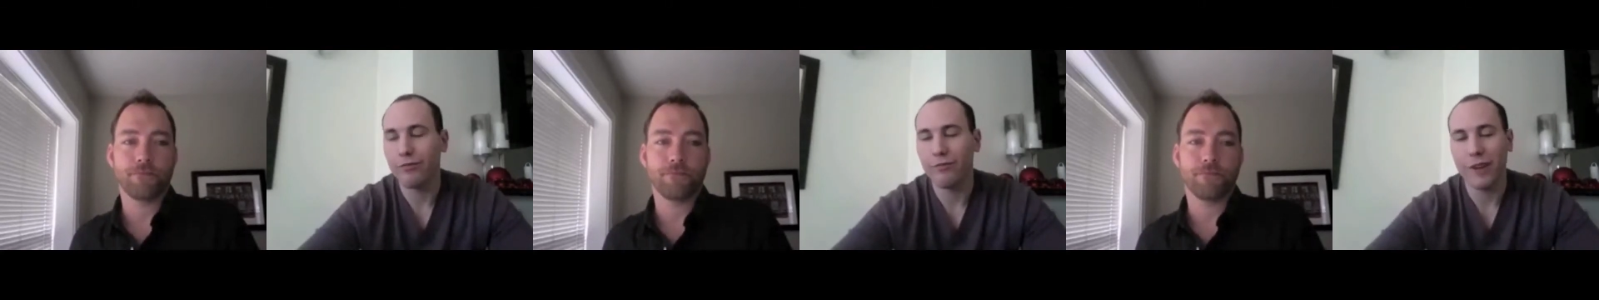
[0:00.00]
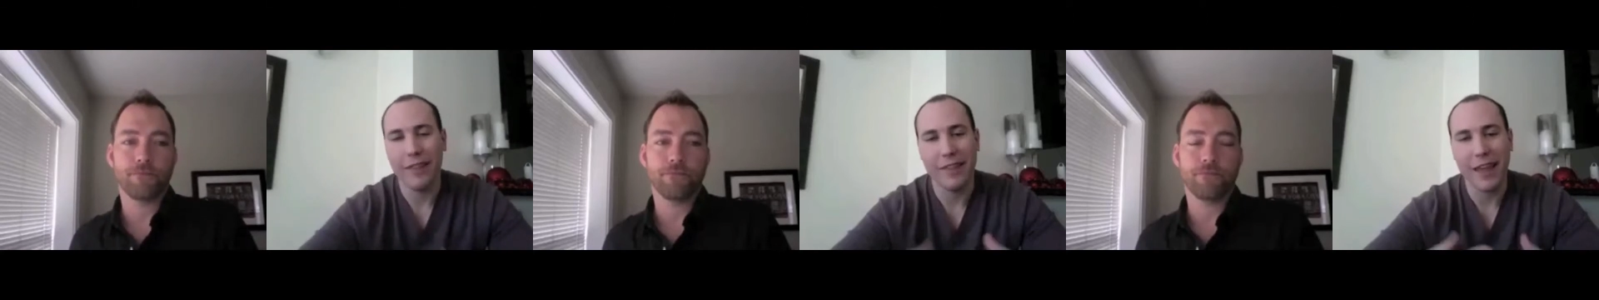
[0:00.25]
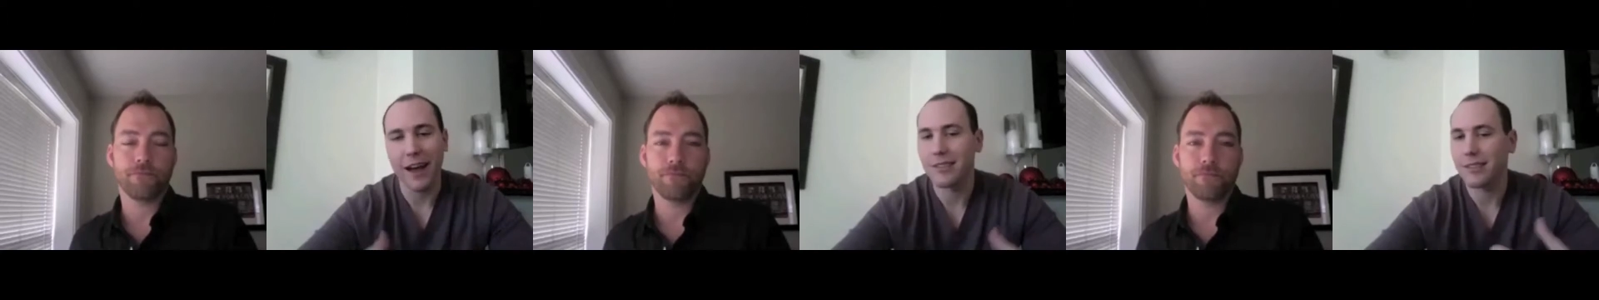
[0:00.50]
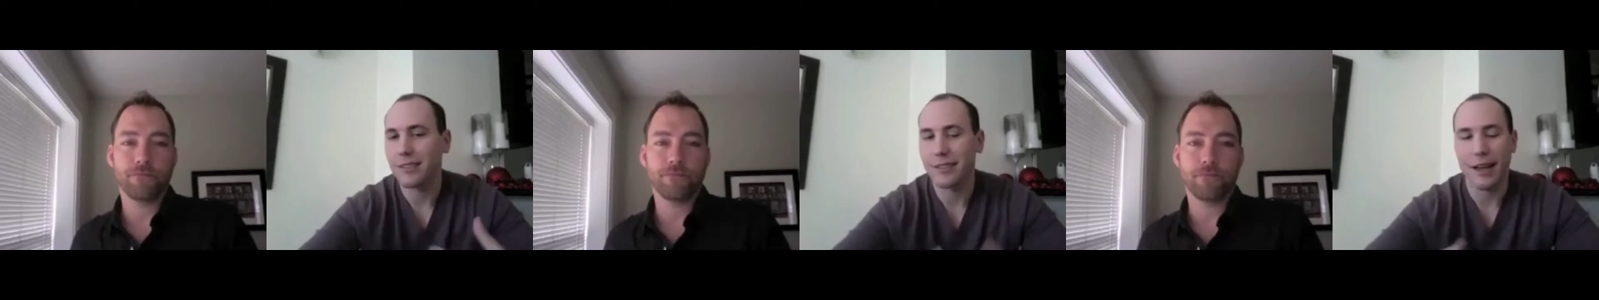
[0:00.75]
Speaker 1: gotten
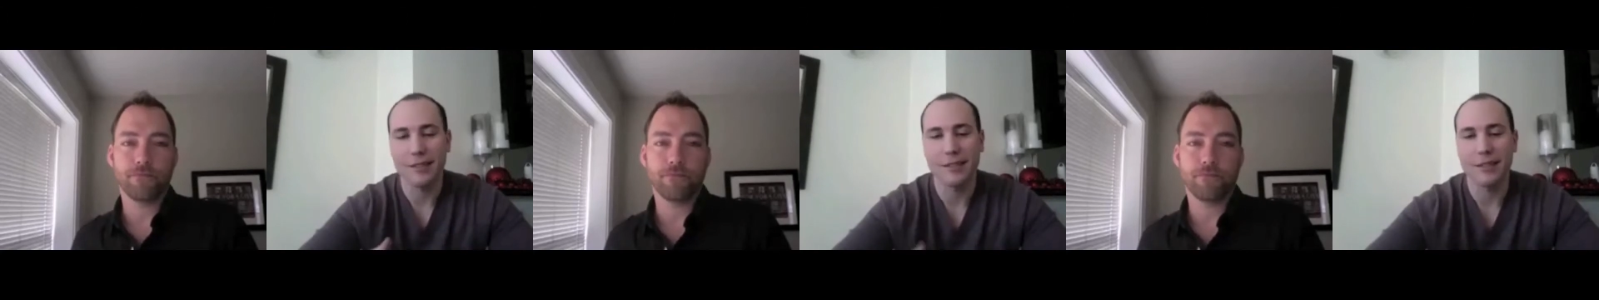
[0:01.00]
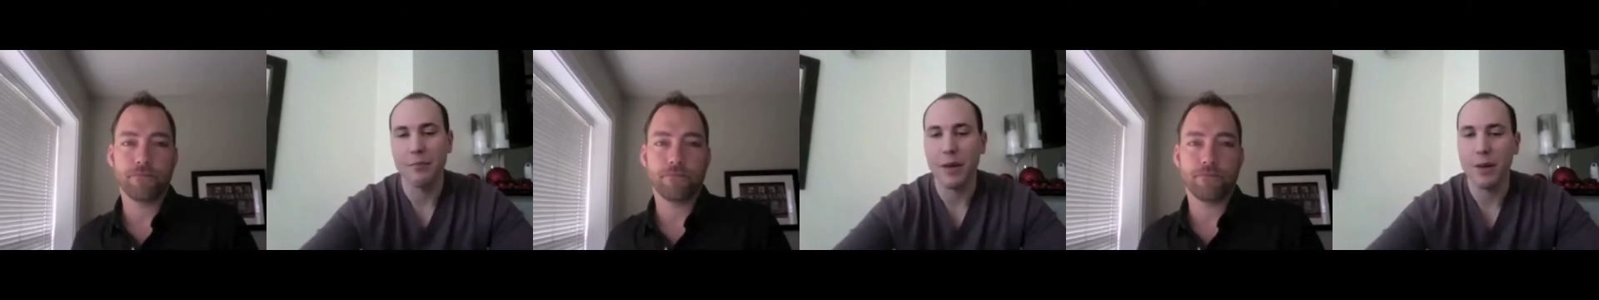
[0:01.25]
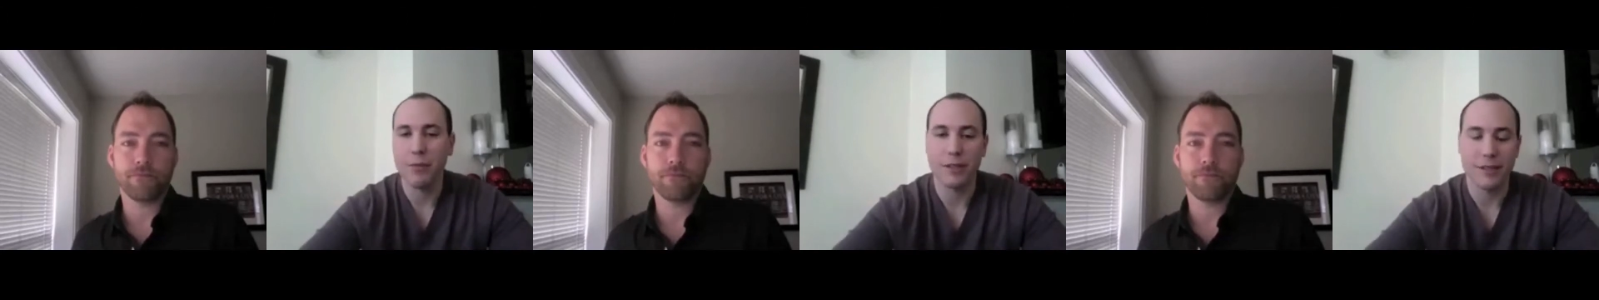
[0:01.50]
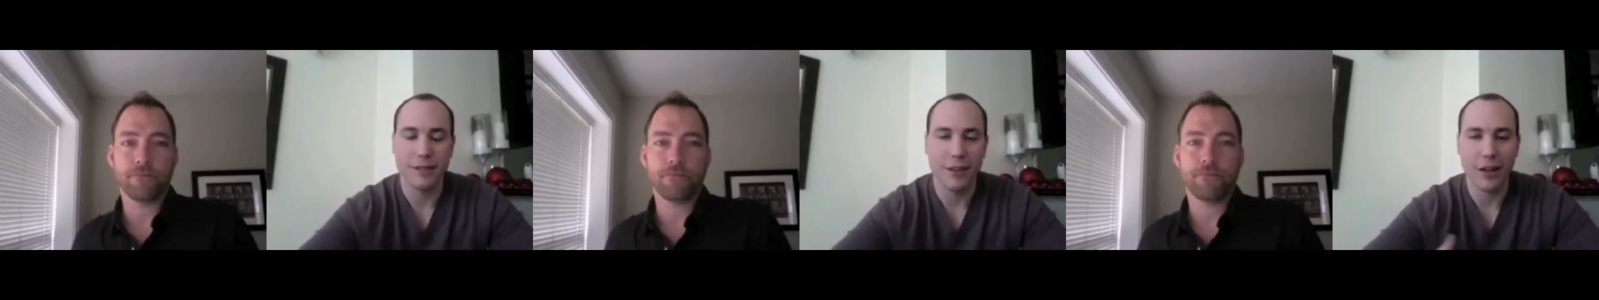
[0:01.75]
thousands and thousands of
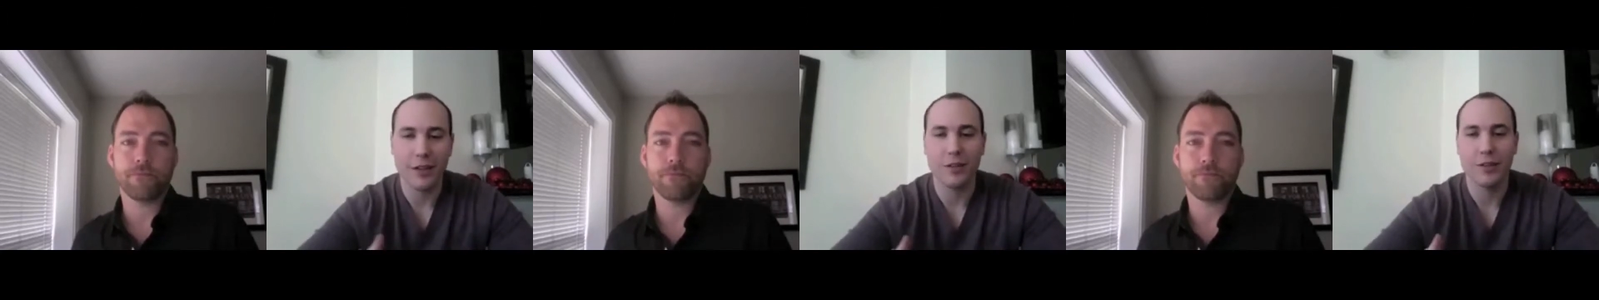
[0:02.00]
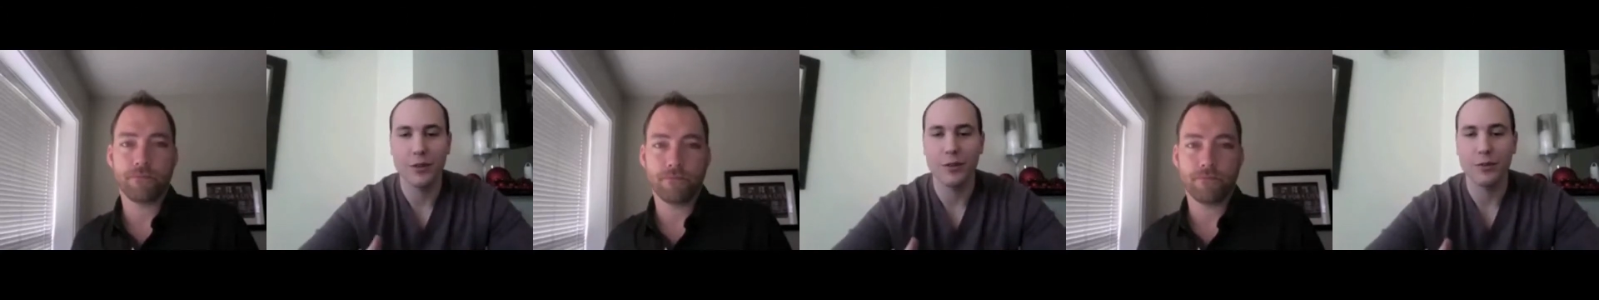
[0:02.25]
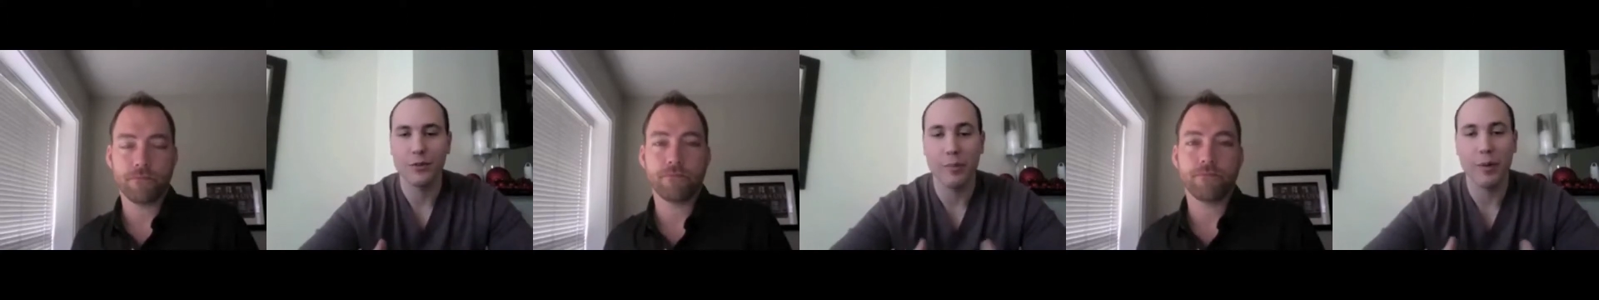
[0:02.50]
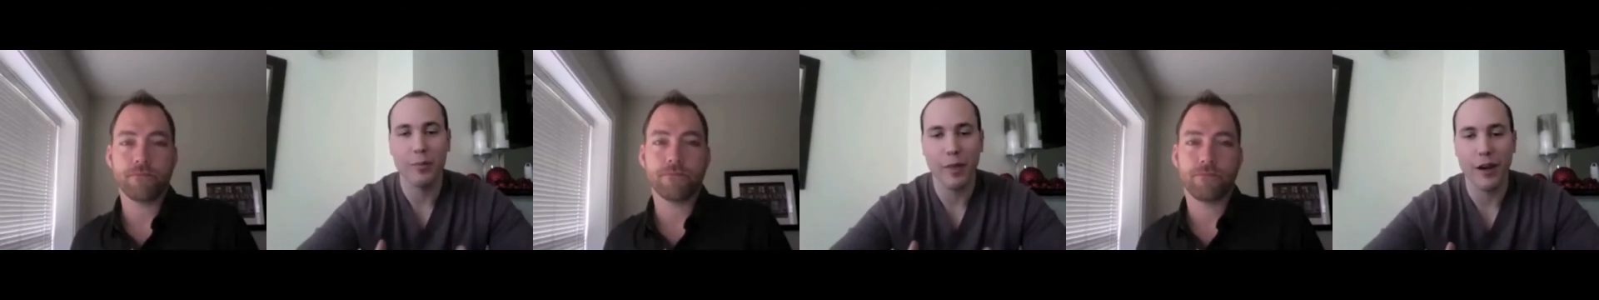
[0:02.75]
members and talked to
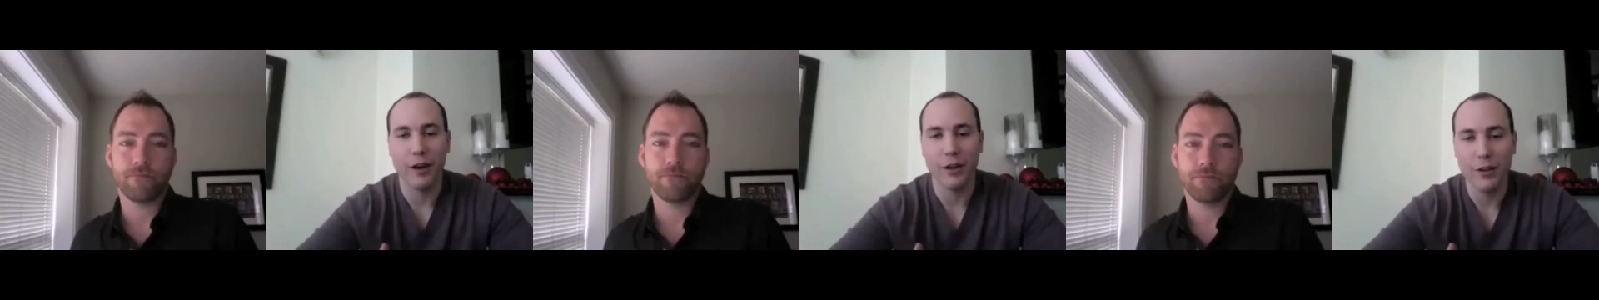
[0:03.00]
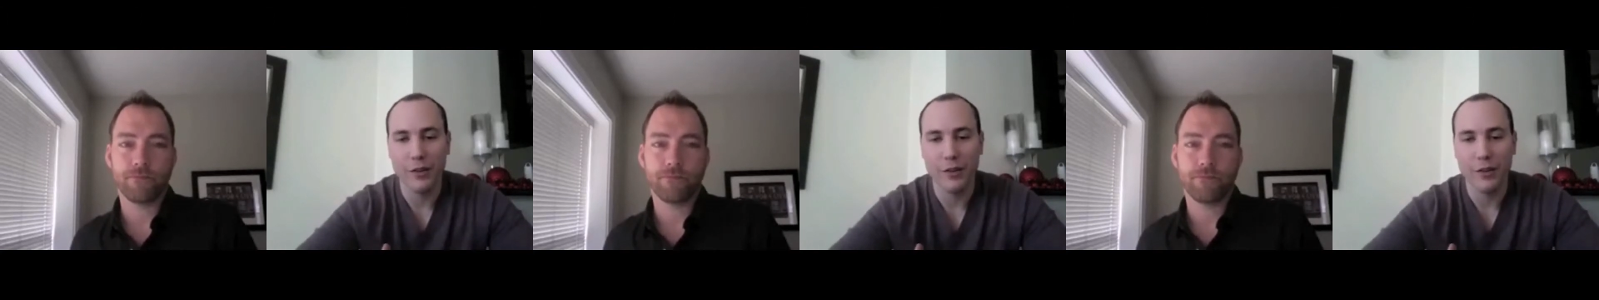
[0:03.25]
the people that are